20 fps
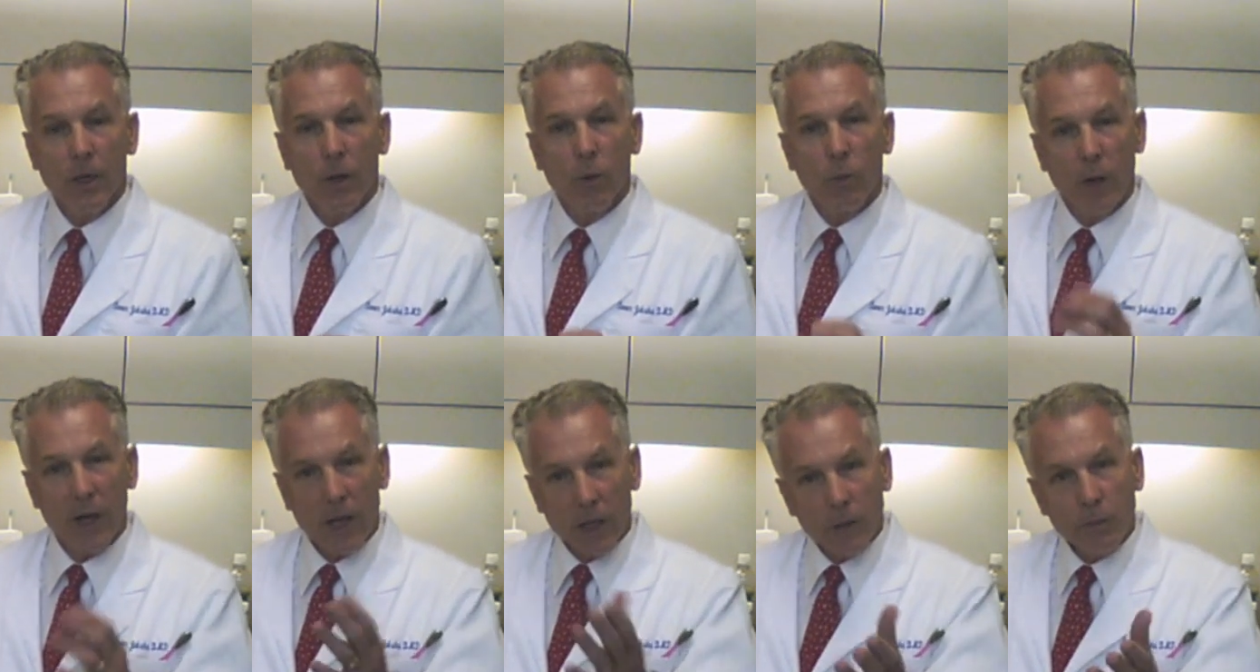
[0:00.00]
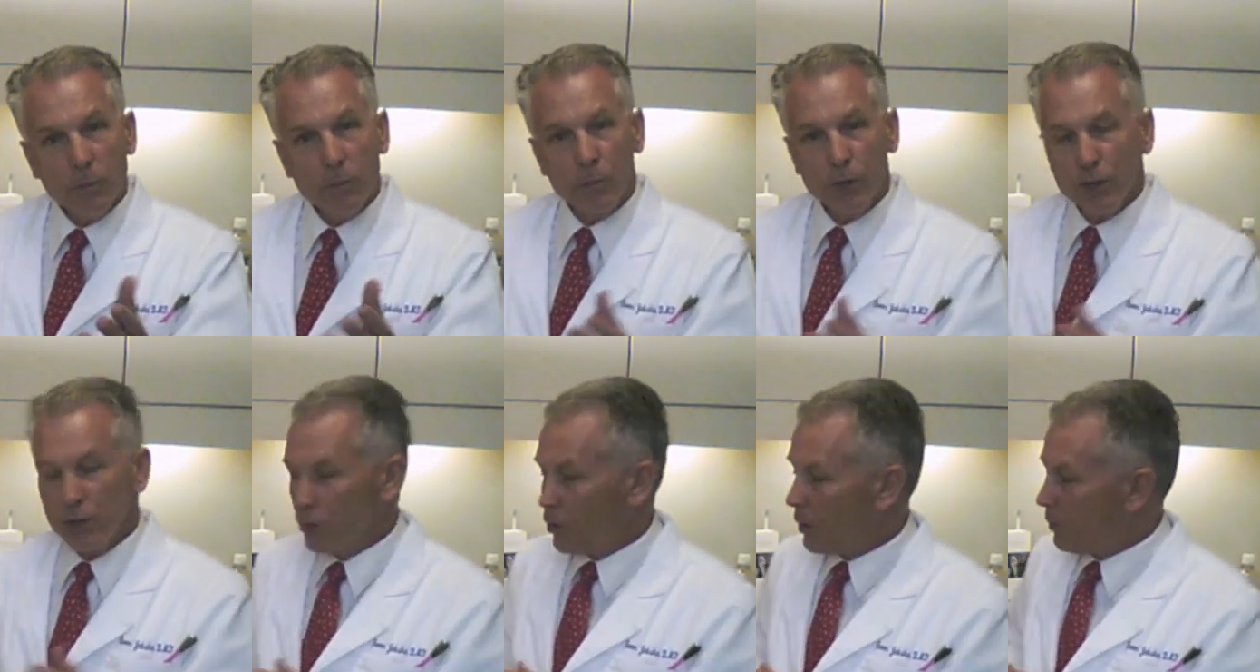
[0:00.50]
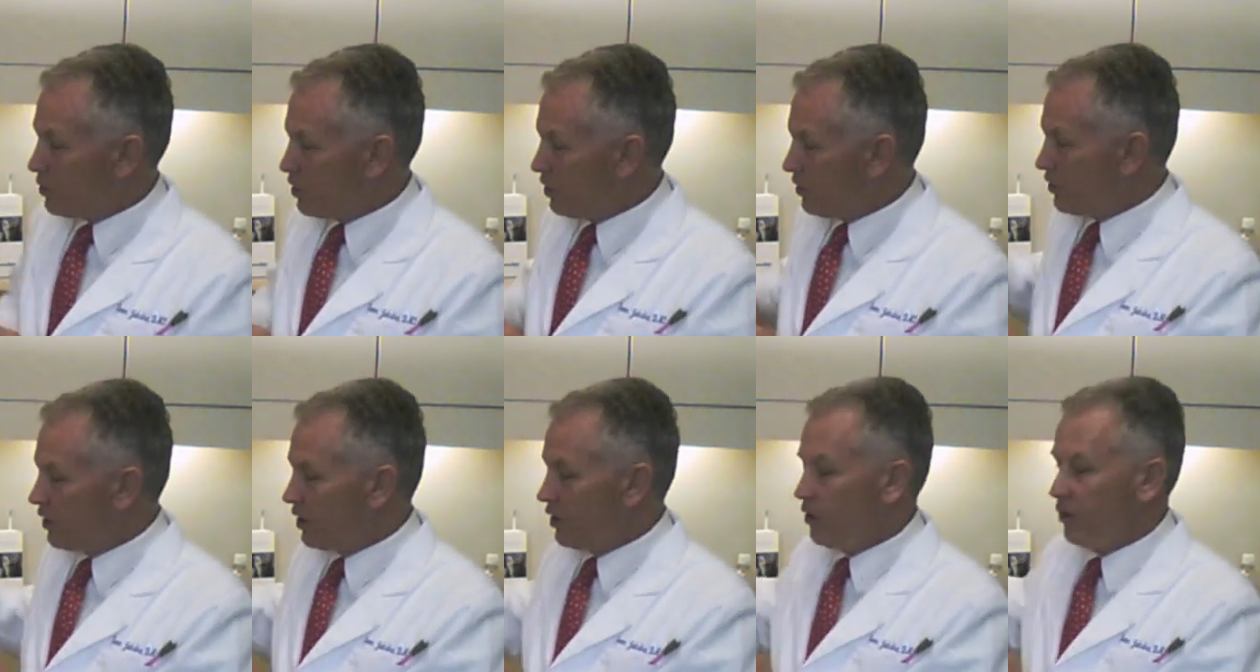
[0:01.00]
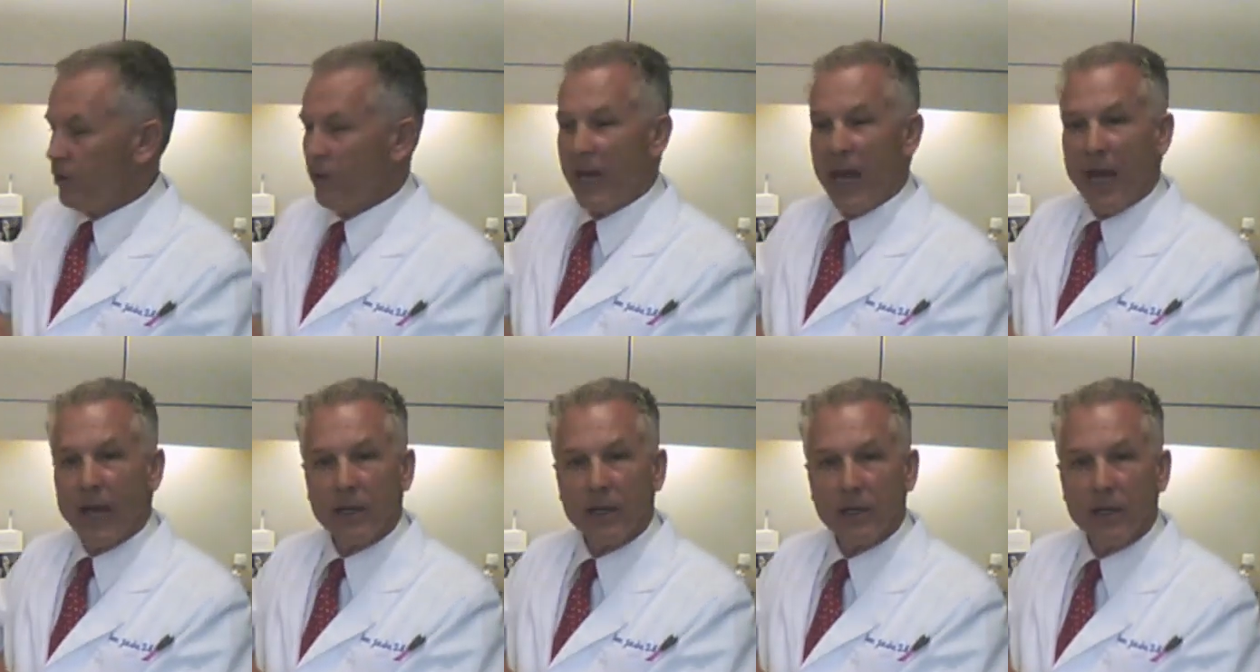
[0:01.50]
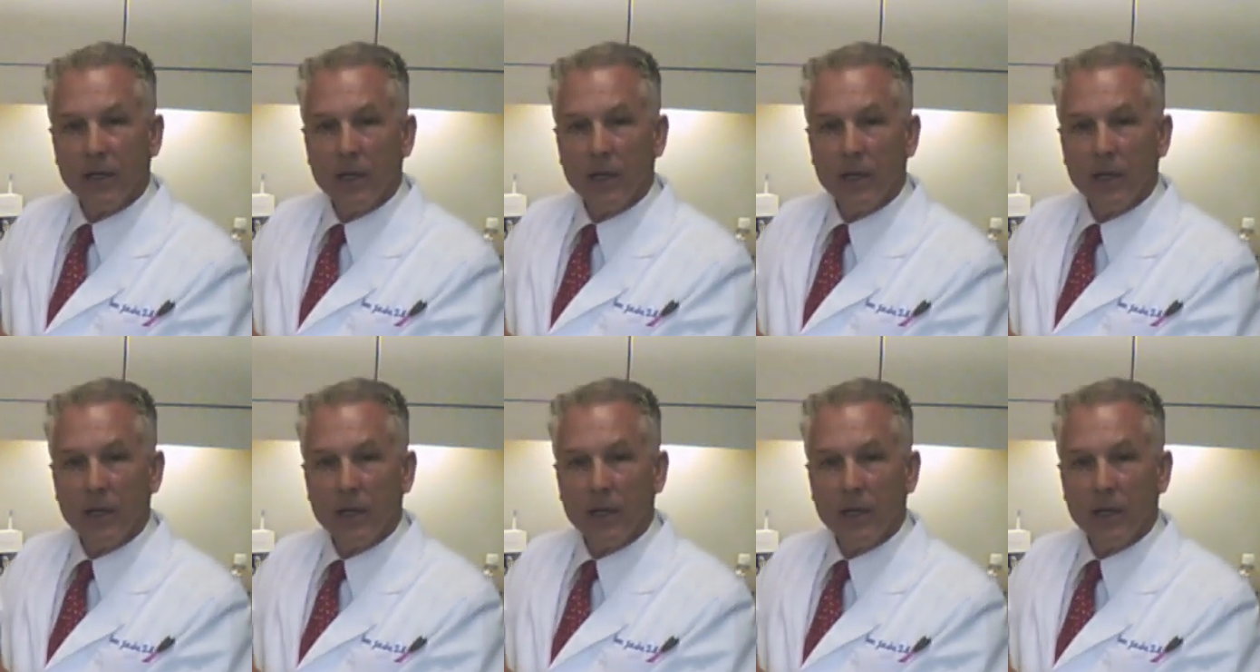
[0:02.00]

Well, prescriptions can do that.